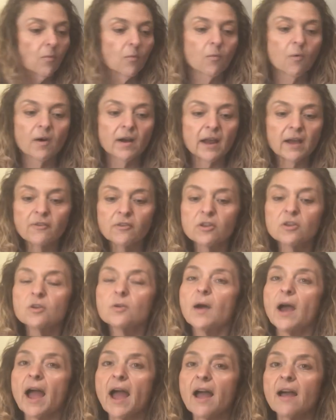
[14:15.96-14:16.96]
Whatever
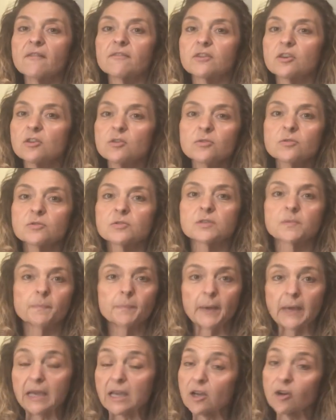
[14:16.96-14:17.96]
you have, use.
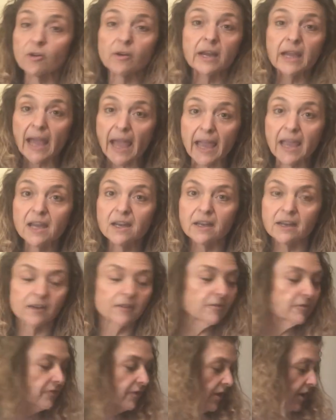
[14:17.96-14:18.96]
Be
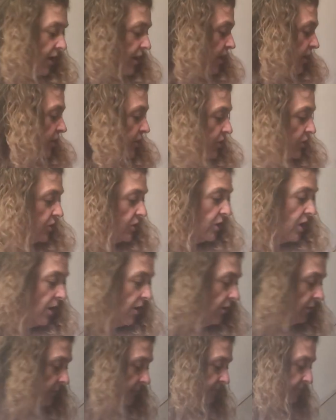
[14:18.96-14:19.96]
creative.
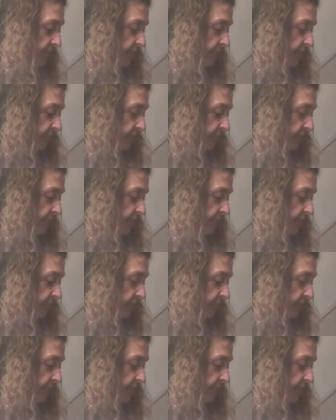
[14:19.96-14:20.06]
So,